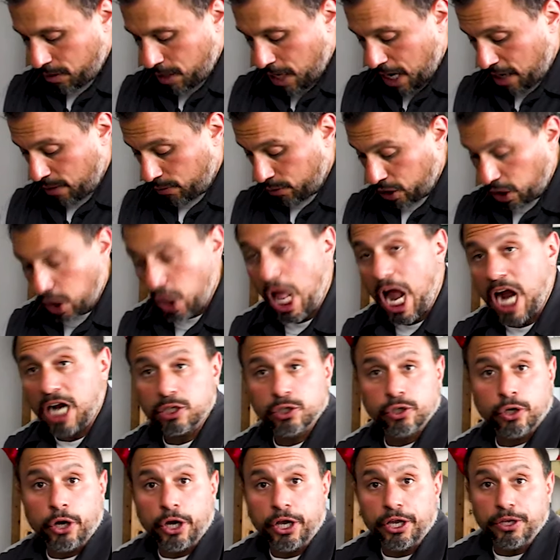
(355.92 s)
and it was
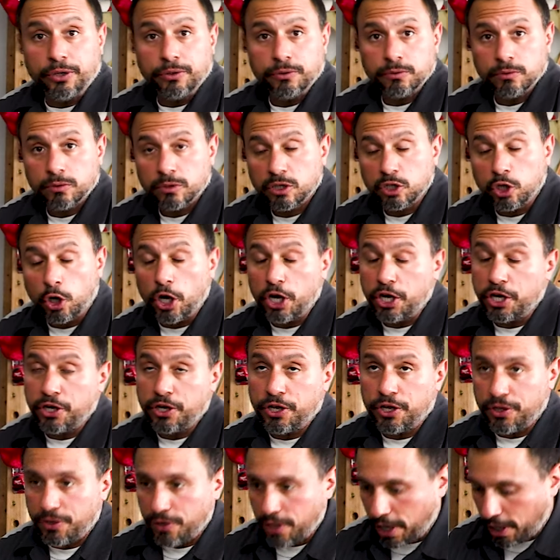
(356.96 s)
locked tight, tight it
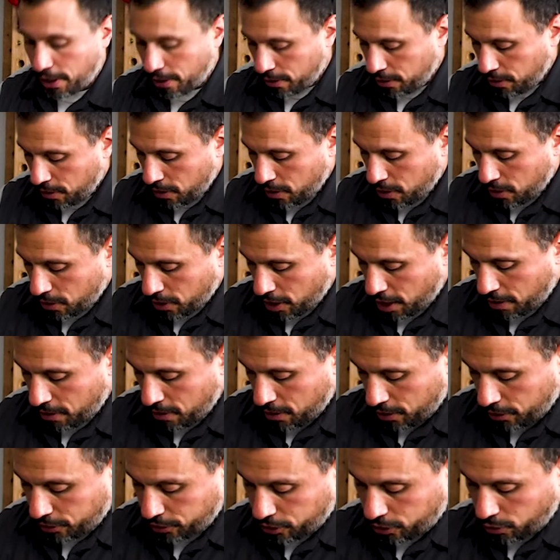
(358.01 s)
in there, okay?
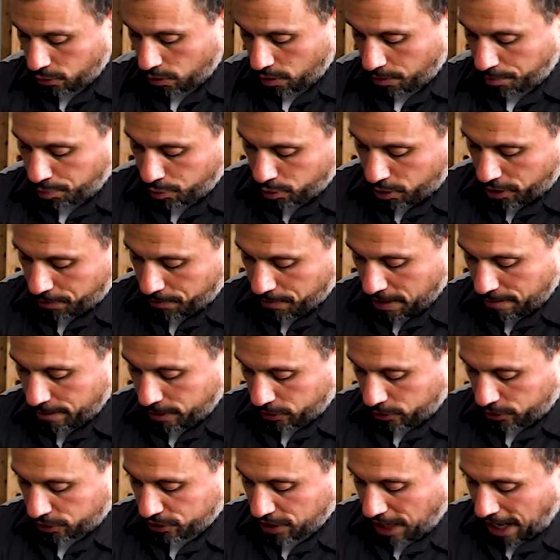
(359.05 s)
You're just going to put it maybe
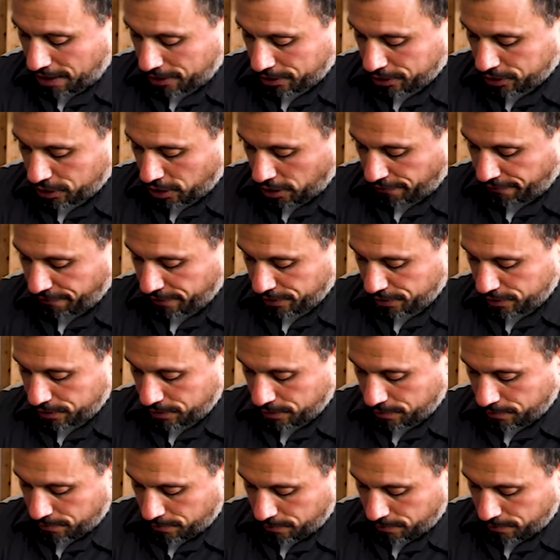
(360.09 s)
on a solid surface,